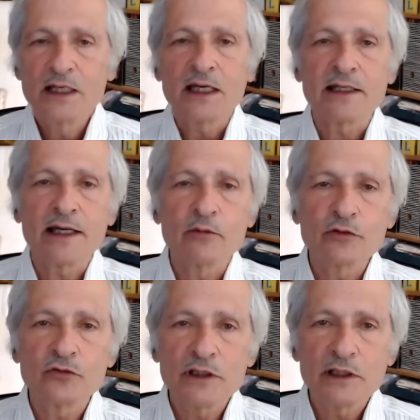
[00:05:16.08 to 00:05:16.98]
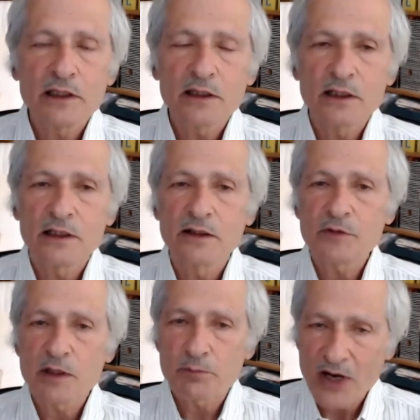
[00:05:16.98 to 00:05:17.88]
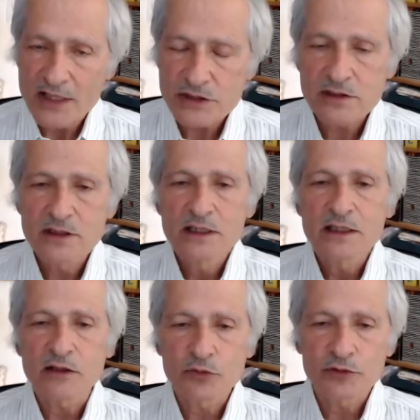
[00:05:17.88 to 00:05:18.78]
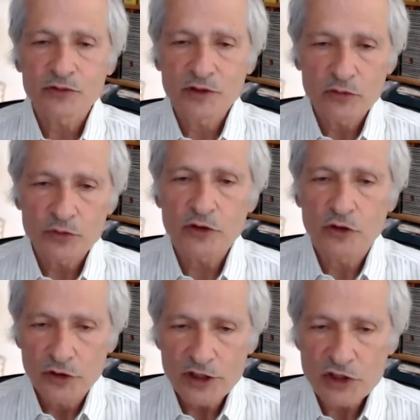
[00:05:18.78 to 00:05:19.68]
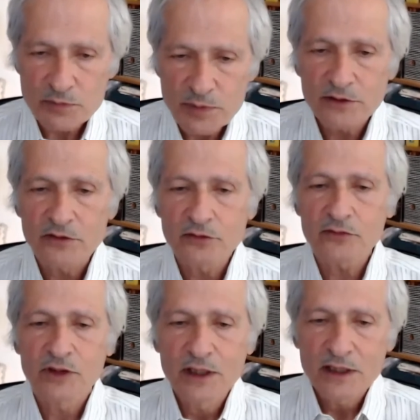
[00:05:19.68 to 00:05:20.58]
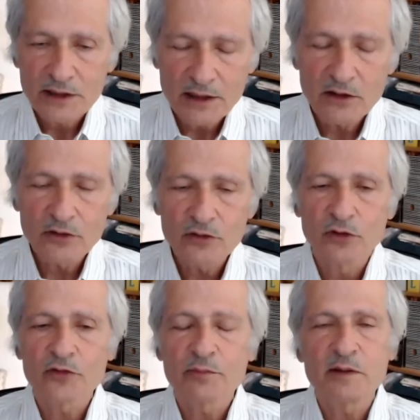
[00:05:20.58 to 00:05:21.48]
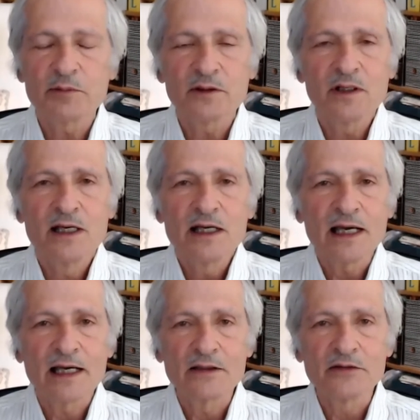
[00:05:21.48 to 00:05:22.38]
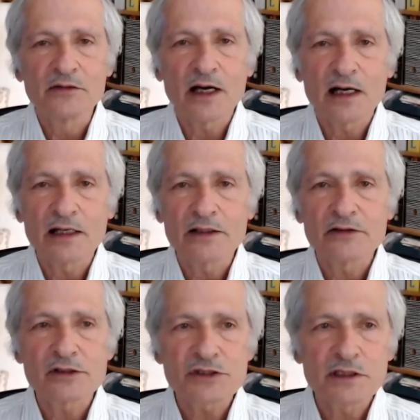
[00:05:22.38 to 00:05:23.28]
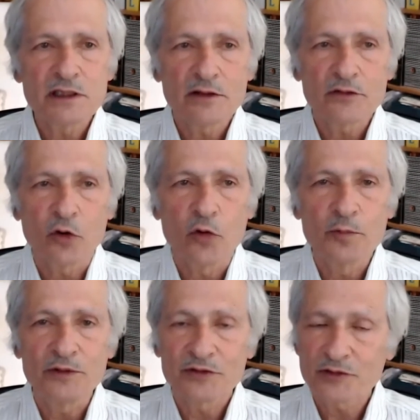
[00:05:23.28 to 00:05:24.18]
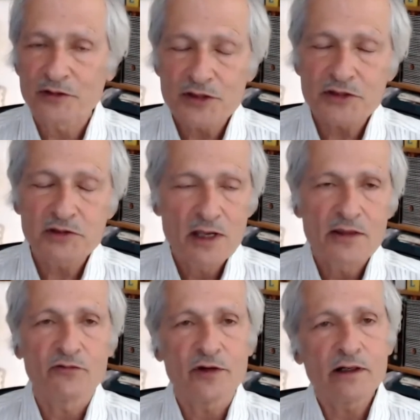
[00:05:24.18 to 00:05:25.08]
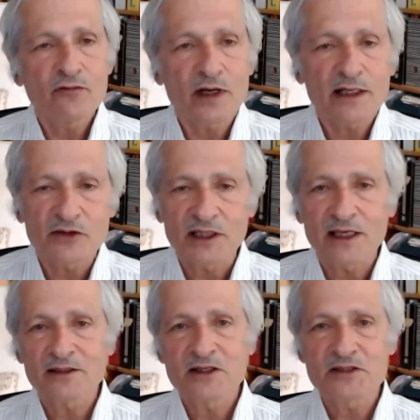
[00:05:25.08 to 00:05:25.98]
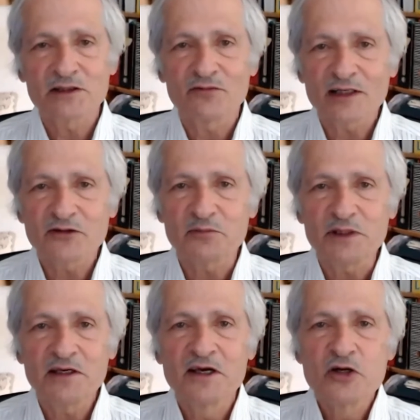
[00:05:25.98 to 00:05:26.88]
And I was really uh, impressed. It was, it was a good experience getting to know the people and uh, seeing the openness. And this, the very fact that Anna has invited me